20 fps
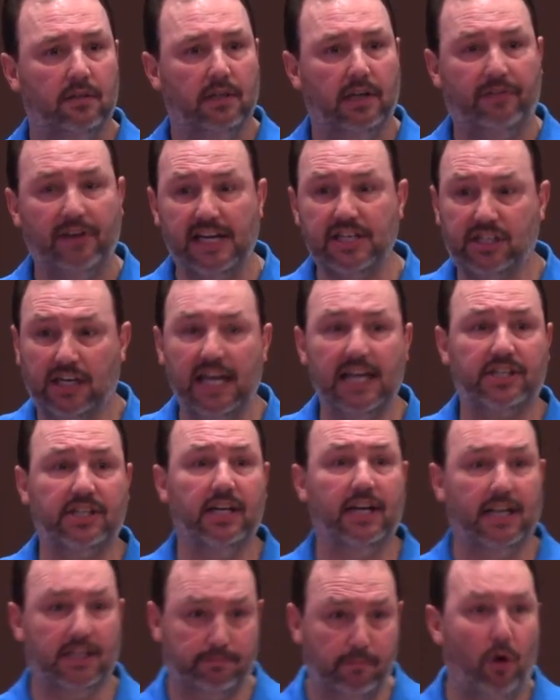If he's
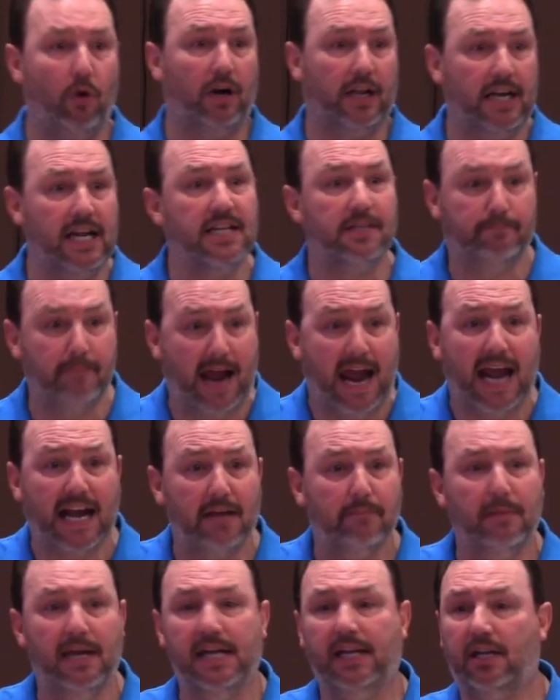listening this morning, he's mad
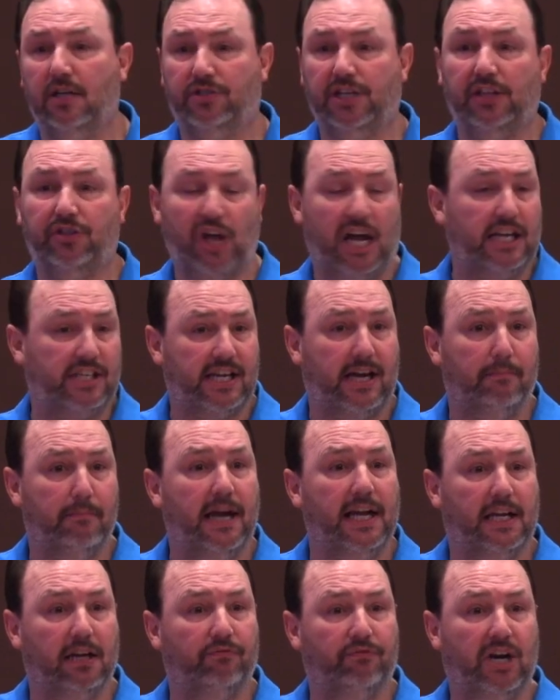at me because he thinks I'm
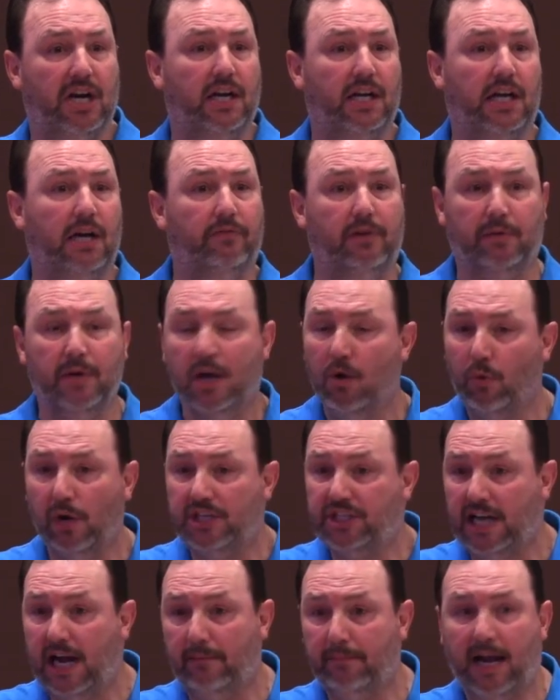making fun of him,
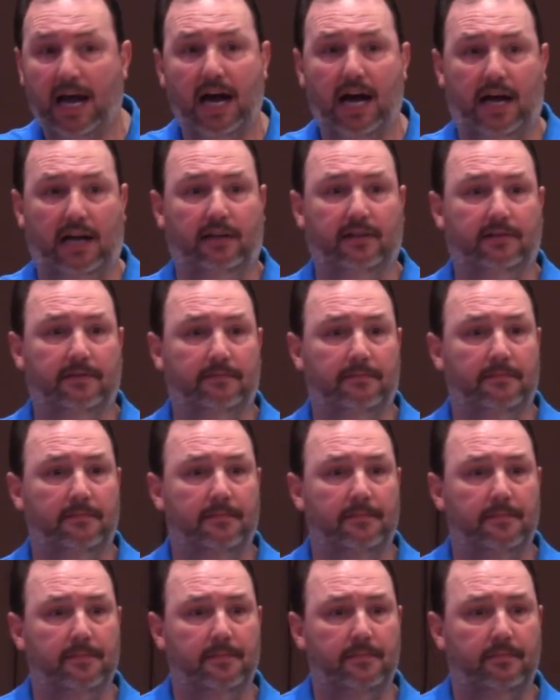which I'm not.
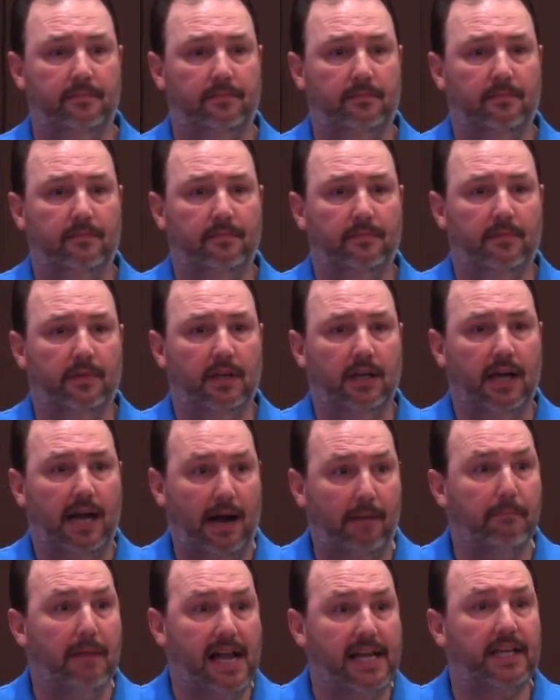
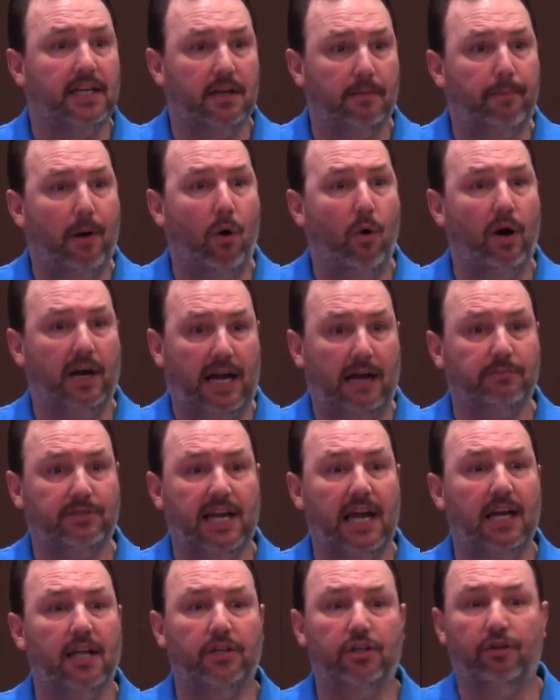I'm making a point. I'm
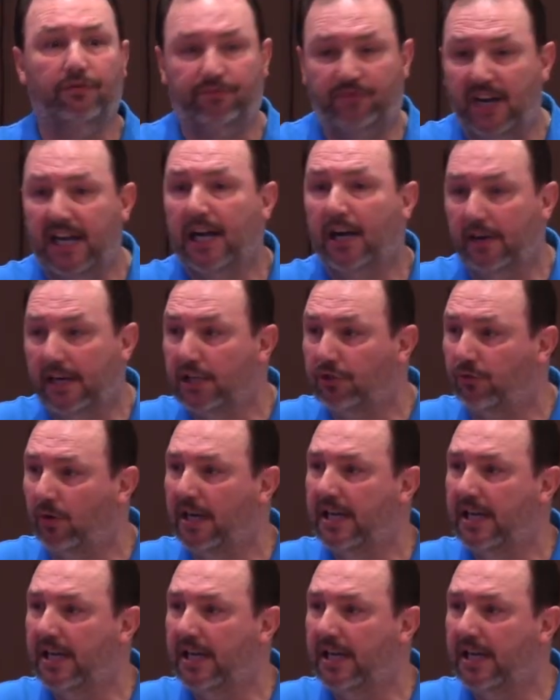telling you, fear is